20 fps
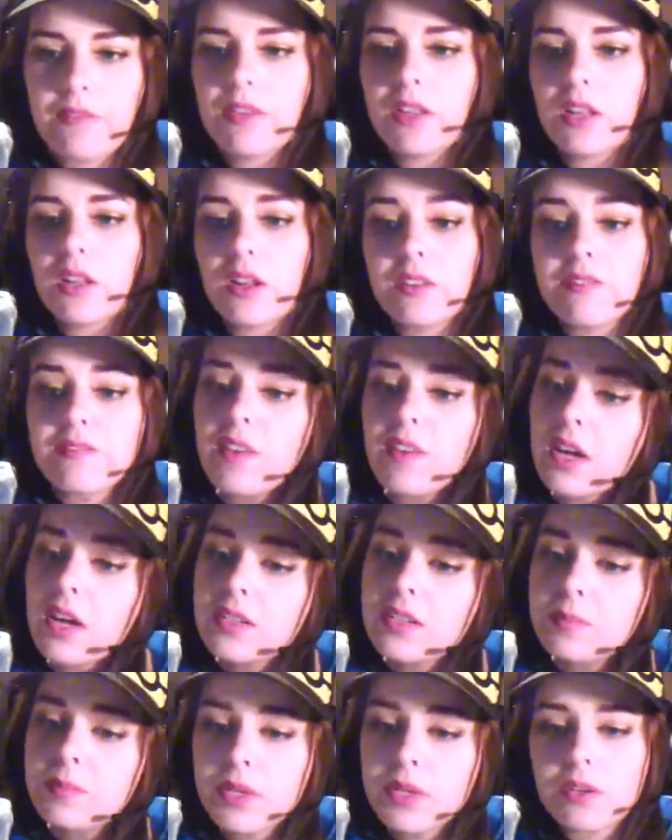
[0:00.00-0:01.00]
have a lot
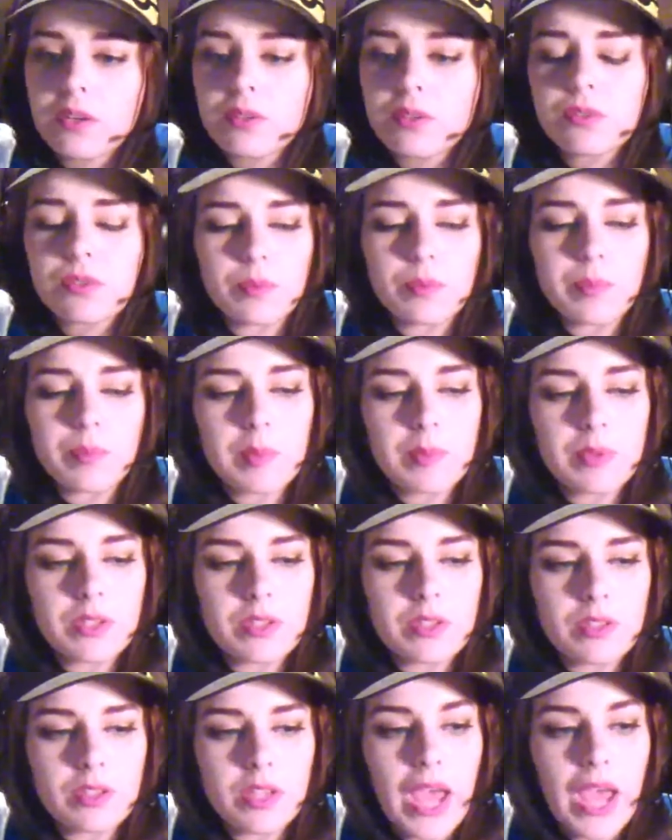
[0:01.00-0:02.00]
of fun, but also
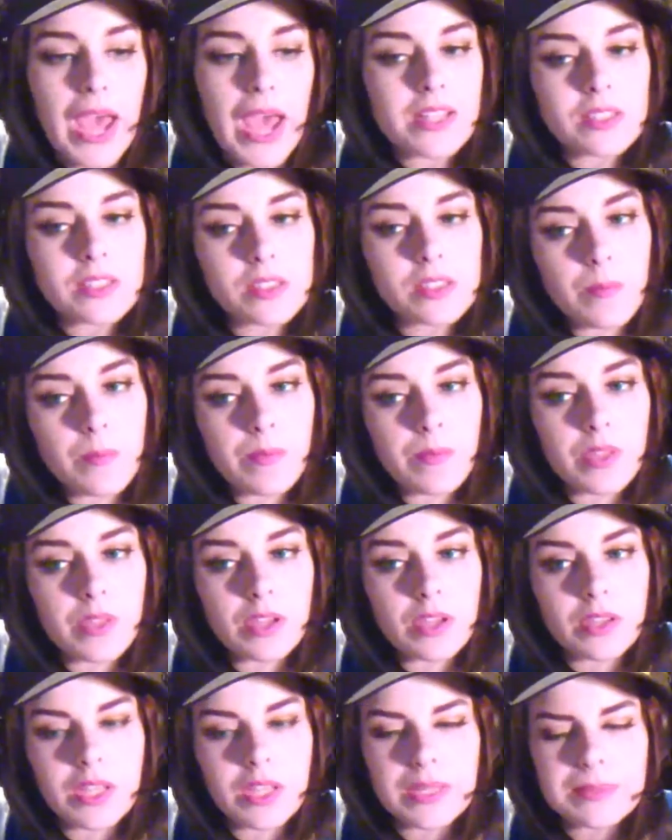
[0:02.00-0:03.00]
maybe add
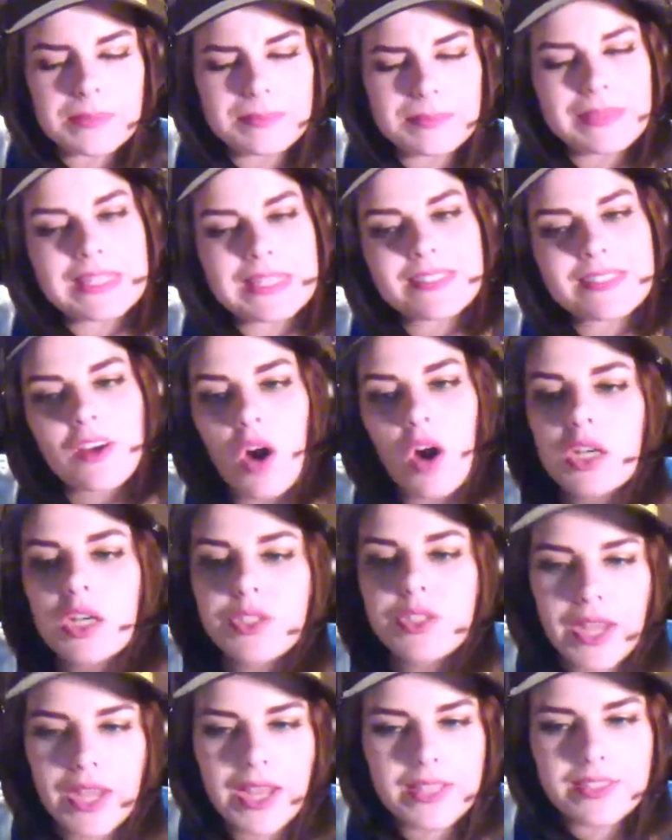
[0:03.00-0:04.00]
something. I mean, it's
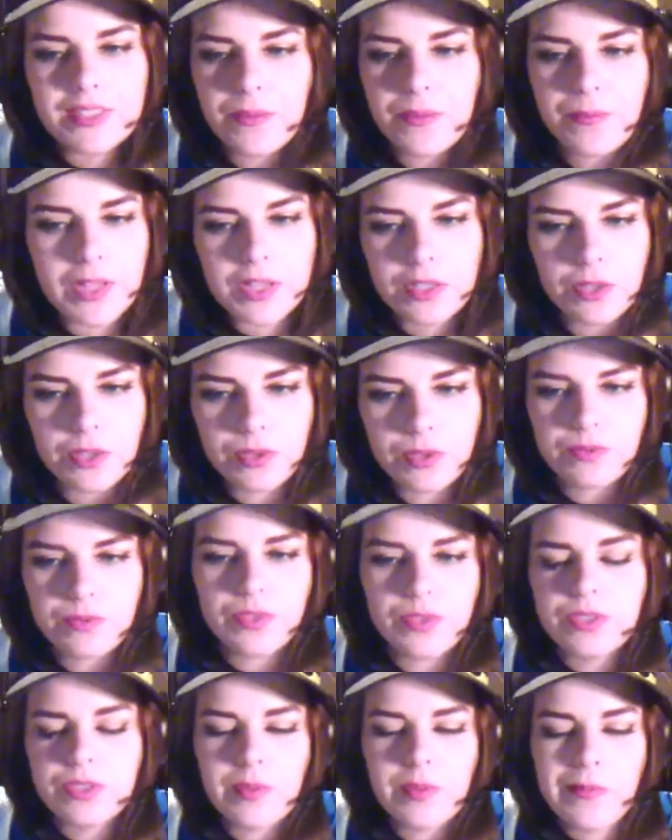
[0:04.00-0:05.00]
hard to add something
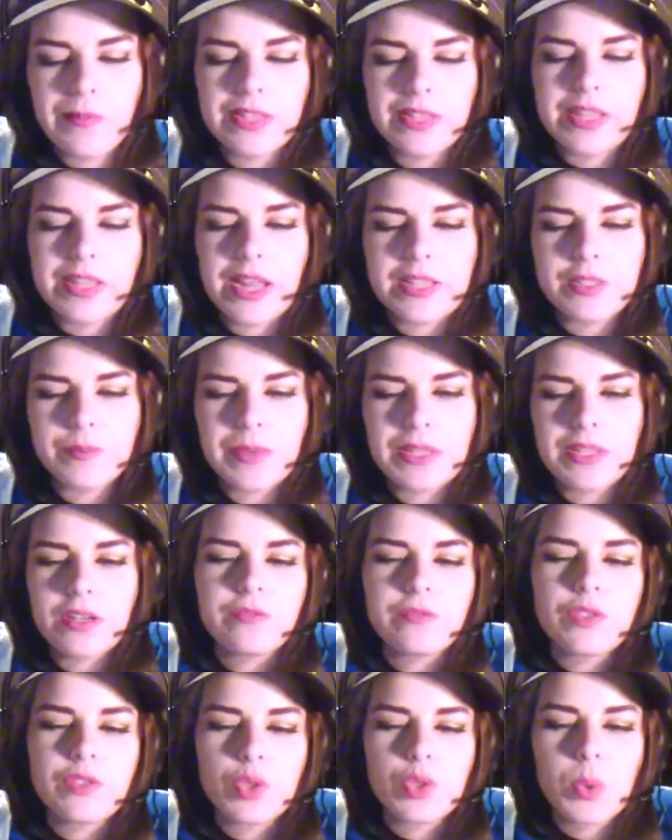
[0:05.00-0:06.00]
new for something that has been
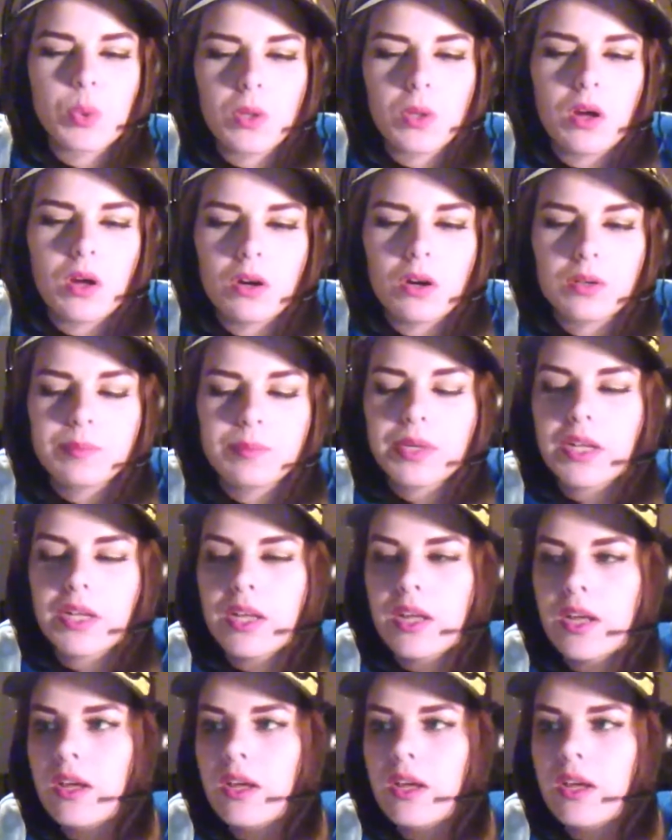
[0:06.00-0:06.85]
there for so long, but